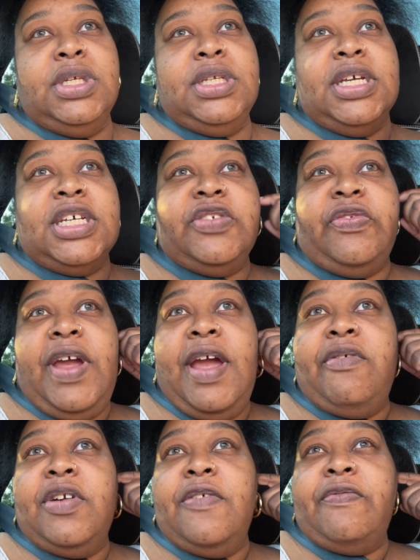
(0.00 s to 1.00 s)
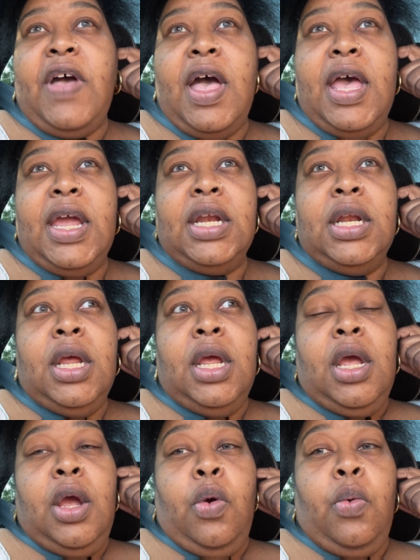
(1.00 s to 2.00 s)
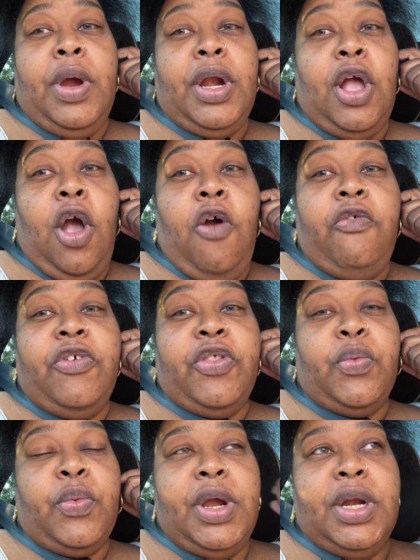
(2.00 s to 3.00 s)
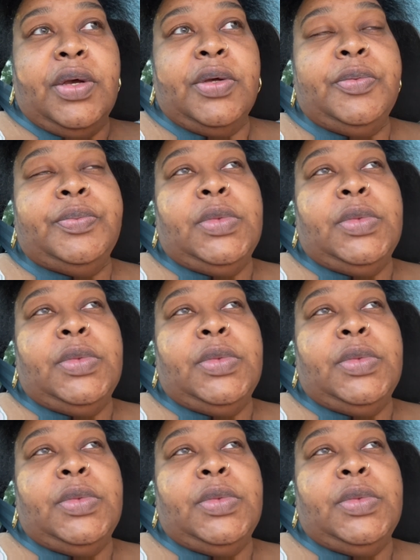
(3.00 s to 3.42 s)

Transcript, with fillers: It took us forever to find where to go for the rental.